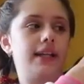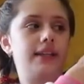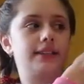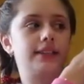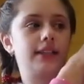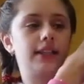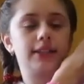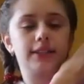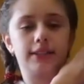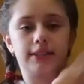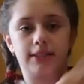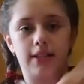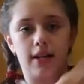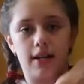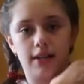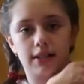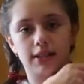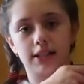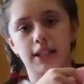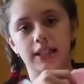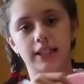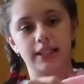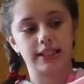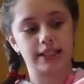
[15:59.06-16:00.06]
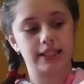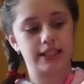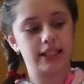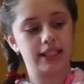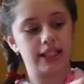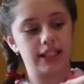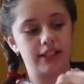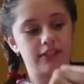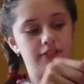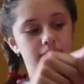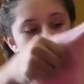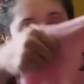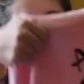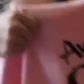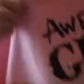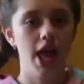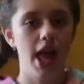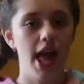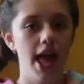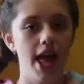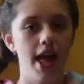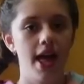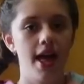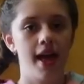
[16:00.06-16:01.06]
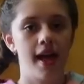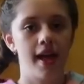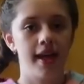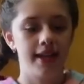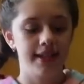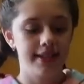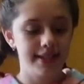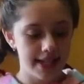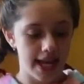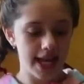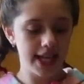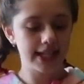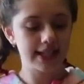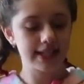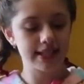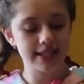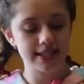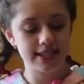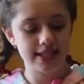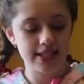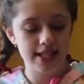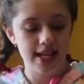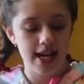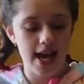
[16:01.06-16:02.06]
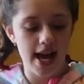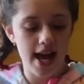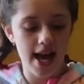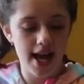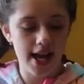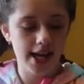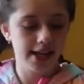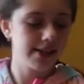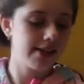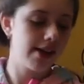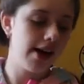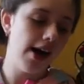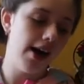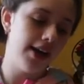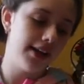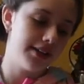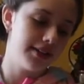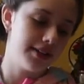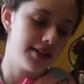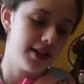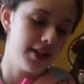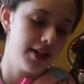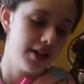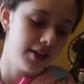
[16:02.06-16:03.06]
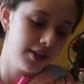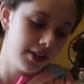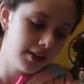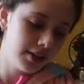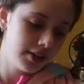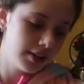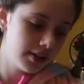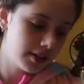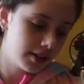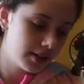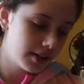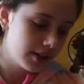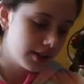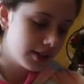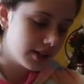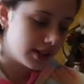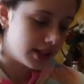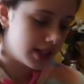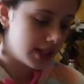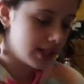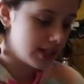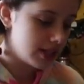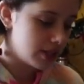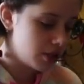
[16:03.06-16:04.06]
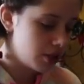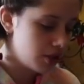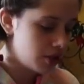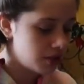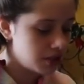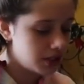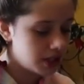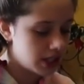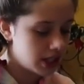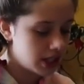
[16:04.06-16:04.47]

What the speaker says: and it's a long sleeved. Next, I got these two